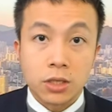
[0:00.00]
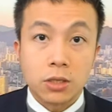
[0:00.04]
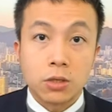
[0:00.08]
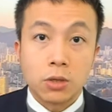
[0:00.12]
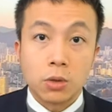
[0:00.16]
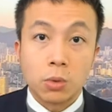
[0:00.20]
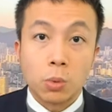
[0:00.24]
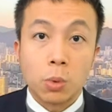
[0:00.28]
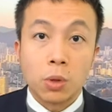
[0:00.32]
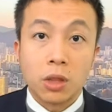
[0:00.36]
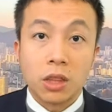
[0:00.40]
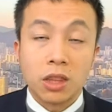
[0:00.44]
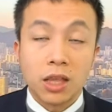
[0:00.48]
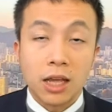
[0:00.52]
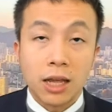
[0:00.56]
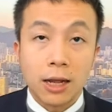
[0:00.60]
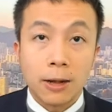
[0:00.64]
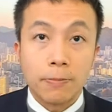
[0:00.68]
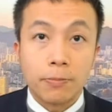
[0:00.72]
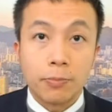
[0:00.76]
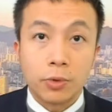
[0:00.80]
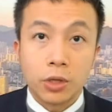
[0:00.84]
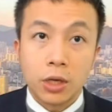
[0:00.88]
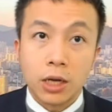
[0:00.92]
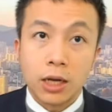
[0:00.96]
So we
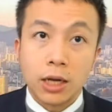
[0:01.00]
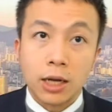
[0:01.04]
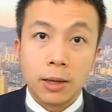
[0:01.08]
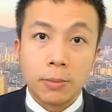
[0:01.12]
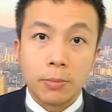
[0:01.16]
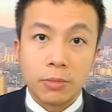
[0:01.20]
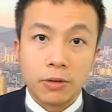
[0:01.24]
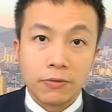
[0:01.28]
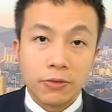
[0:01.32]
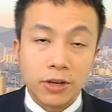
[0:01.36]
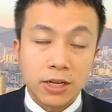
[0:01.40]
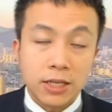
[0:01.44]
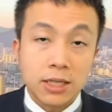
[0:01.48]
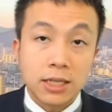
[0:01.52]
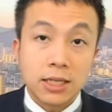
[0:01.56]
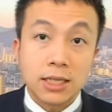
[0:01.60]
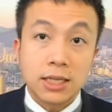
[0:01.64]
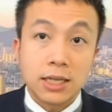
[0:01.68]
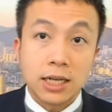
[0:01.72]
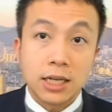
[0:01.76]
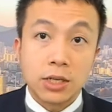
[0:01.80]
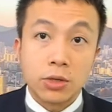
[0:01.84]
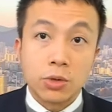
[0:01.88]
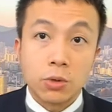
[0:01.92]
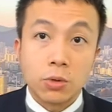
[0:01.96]
think
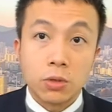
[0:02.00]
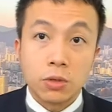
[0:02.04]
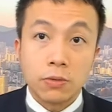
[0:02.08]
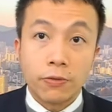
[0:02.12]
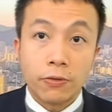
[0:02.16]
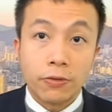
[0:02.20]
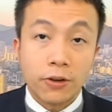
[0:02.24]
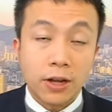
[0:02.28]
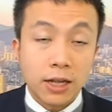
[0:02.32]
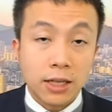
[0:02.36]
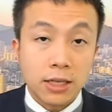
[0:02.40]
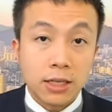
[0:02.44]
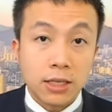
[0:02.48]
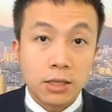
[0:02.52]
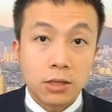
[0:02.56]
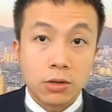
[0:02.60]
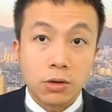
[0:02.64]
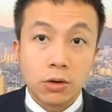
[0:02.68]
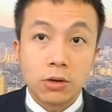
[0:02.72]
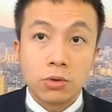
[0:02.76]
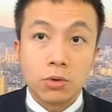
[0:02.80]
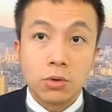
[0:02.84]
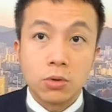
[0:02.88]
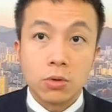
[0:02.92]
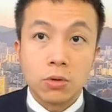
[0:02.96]
investors can use funds
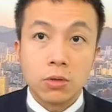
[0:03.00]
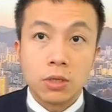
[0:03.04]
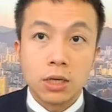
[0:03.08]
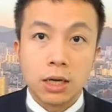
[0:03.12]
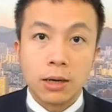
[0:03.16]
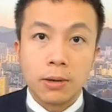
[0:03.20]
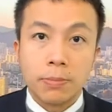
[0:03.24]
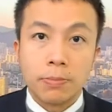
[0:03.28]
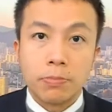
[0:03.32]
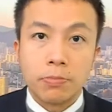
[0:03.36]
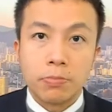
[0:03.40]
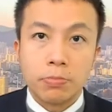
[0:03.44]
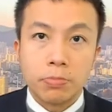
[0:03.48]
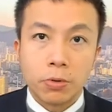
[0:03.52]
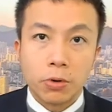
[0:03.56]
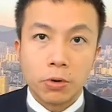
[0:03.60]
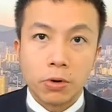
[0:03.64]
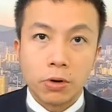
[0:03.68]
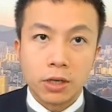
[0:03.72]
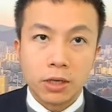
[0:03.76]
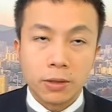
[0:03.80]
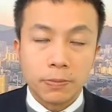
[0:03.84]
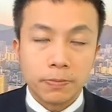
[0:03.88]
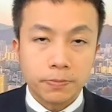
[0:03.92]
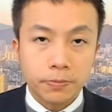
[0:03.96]
or use a
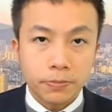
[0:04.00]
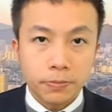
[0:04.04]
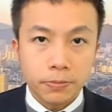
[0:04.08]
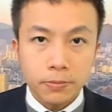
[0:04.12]
broad